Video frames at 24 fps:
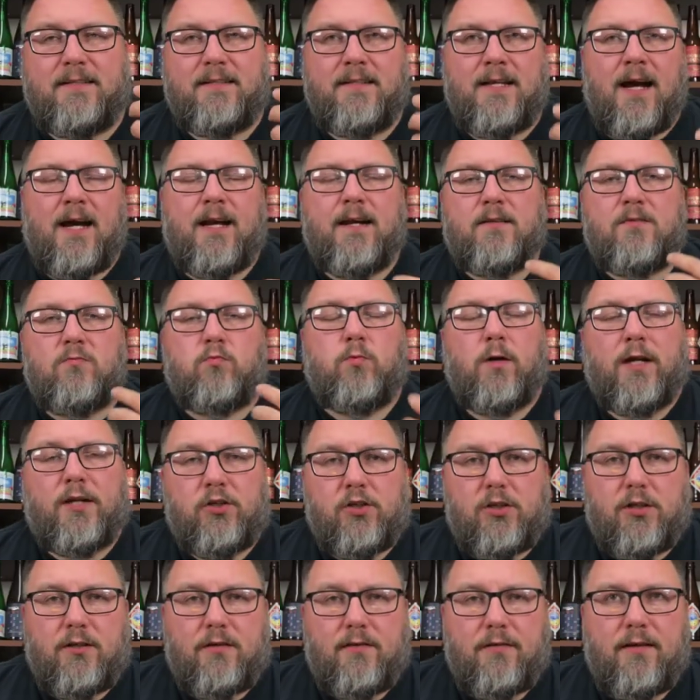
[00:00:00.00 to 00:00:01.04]
not as
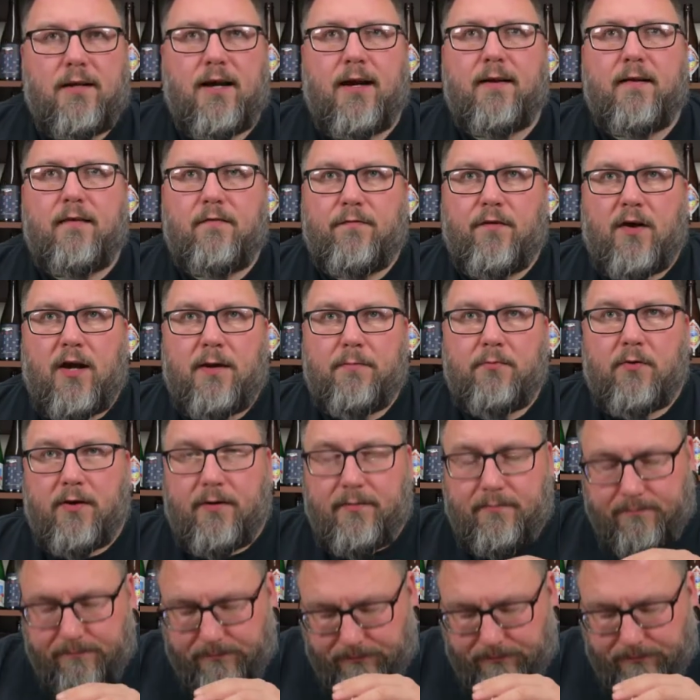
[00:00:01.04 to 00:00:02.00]
rich, not as vibrant.